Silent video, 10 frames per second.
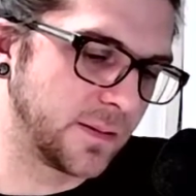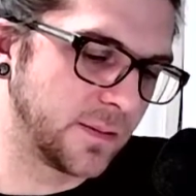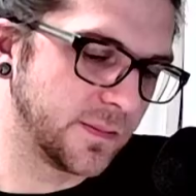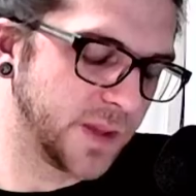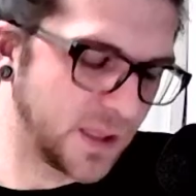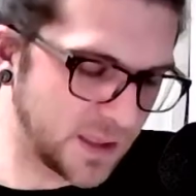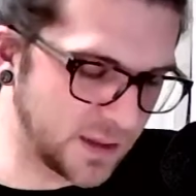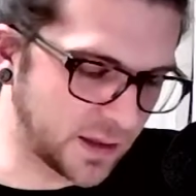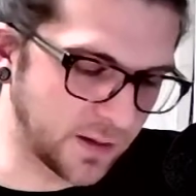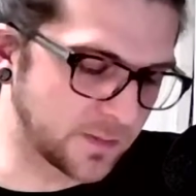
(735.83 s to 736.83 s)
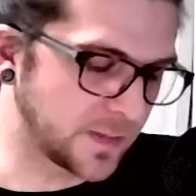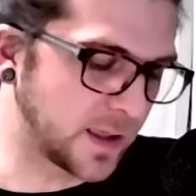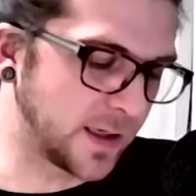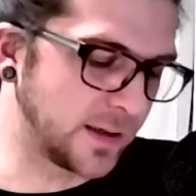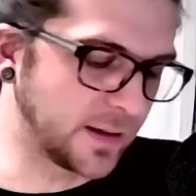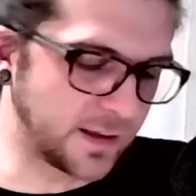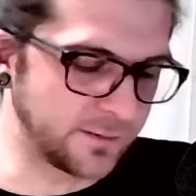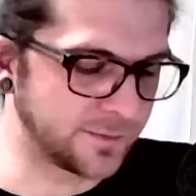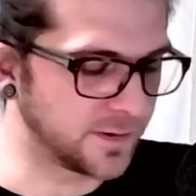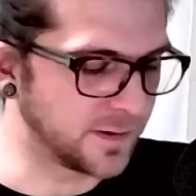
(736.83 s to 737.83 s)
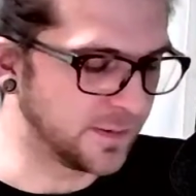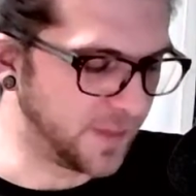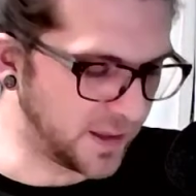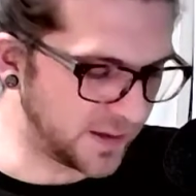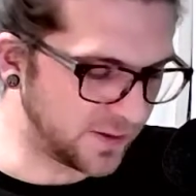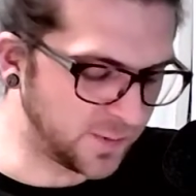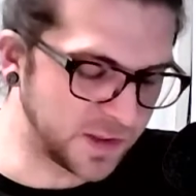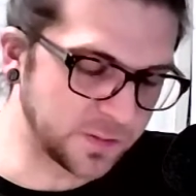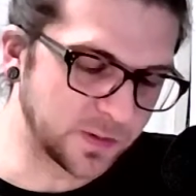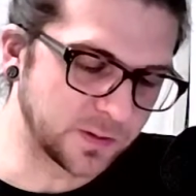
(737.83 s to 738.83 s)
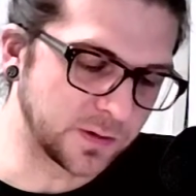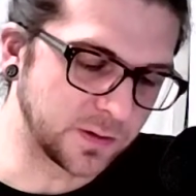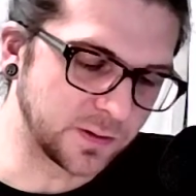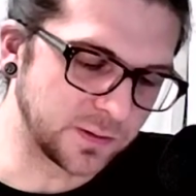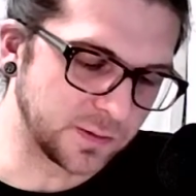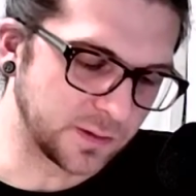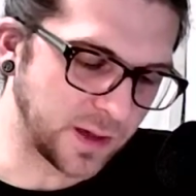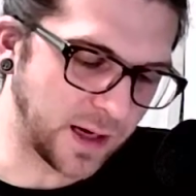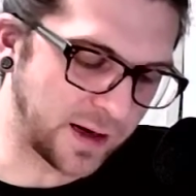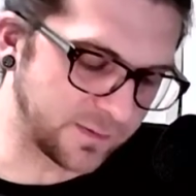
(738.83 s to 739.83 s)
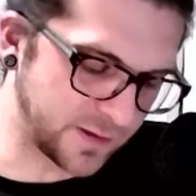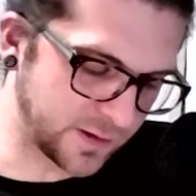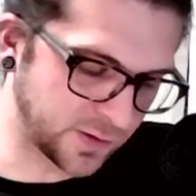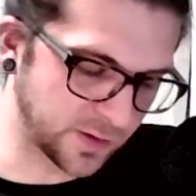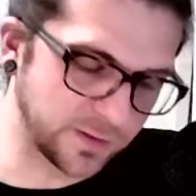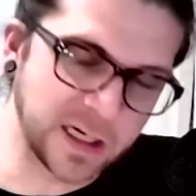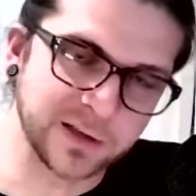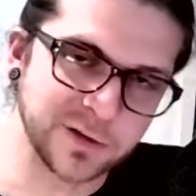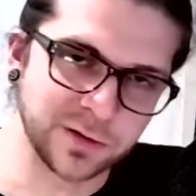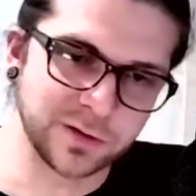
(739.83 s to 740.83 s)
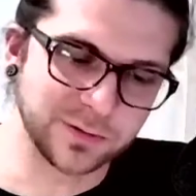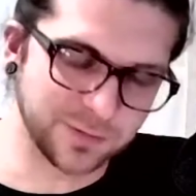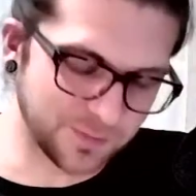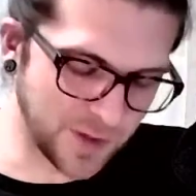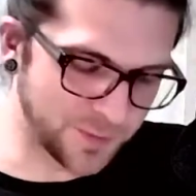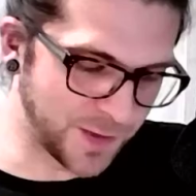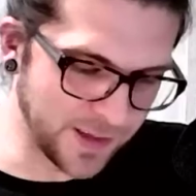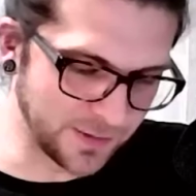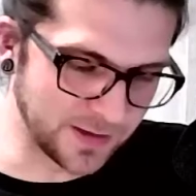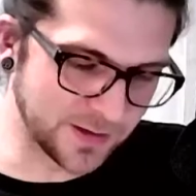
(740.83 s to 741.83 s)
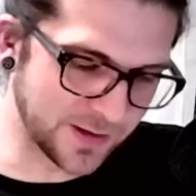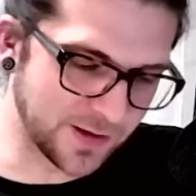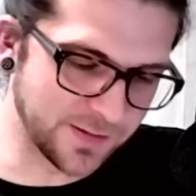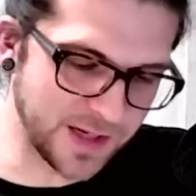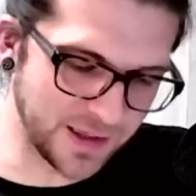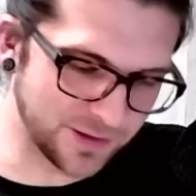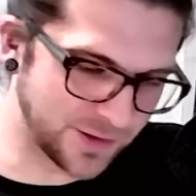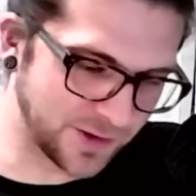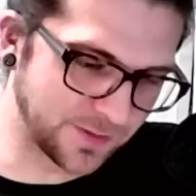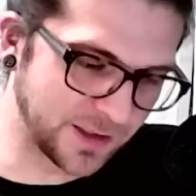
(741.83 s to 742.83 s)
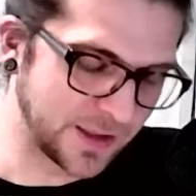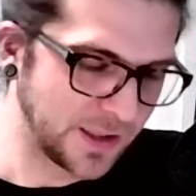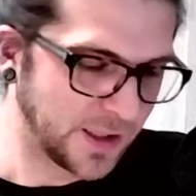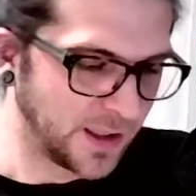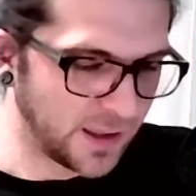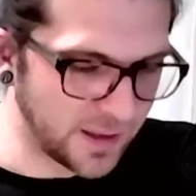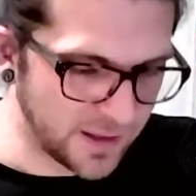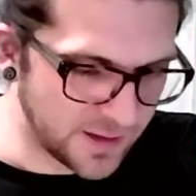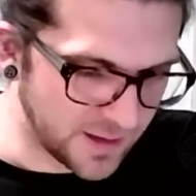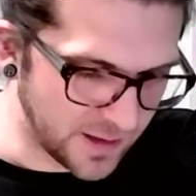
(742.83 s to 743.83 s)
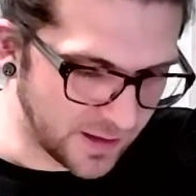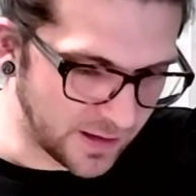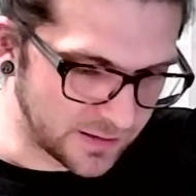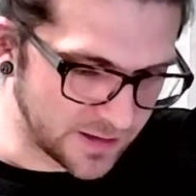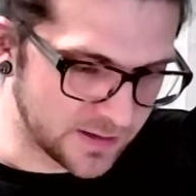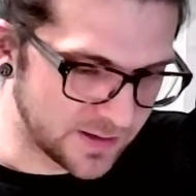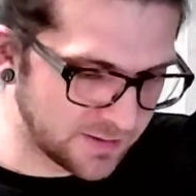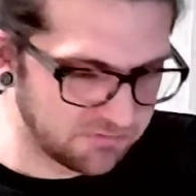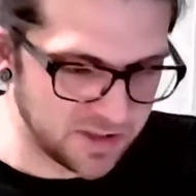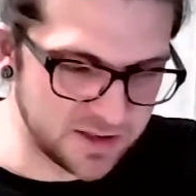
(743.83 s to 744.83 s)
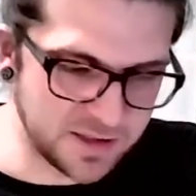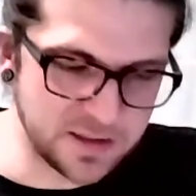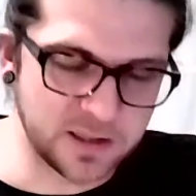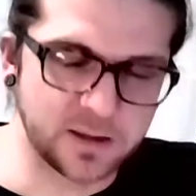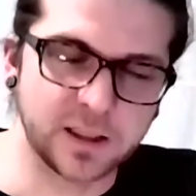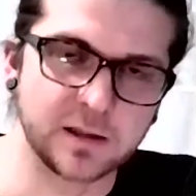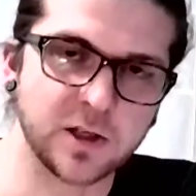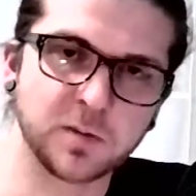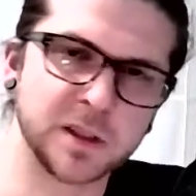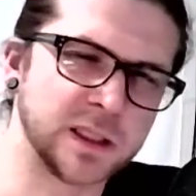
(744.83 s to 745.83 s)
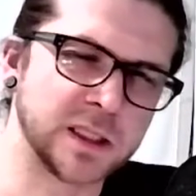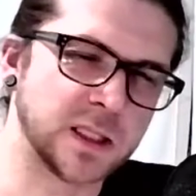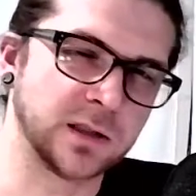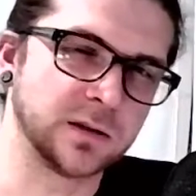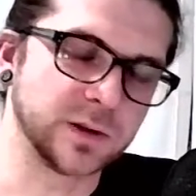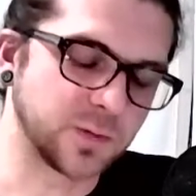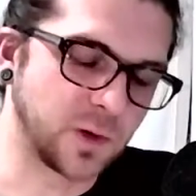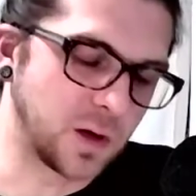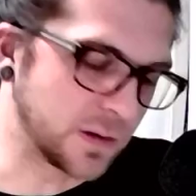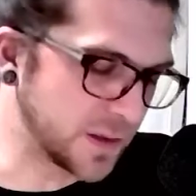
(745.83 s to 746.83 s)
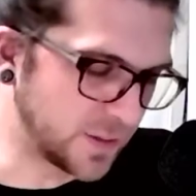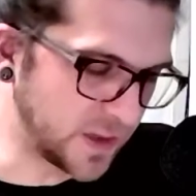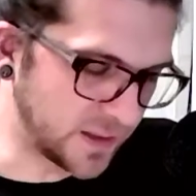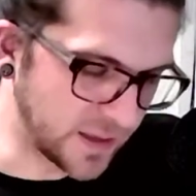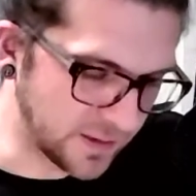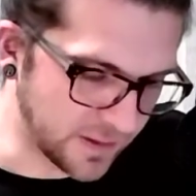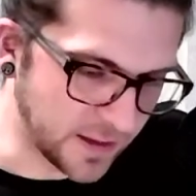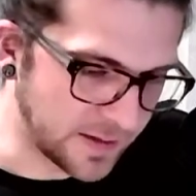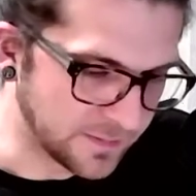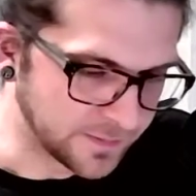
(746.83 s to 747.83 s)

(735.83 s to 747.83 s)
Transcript: but you know, I, I've met enough people who have this sort of attitude of my family is all that matters to me, and uh, it's it's endearing, and nobody can tell you it's wrong to be that way.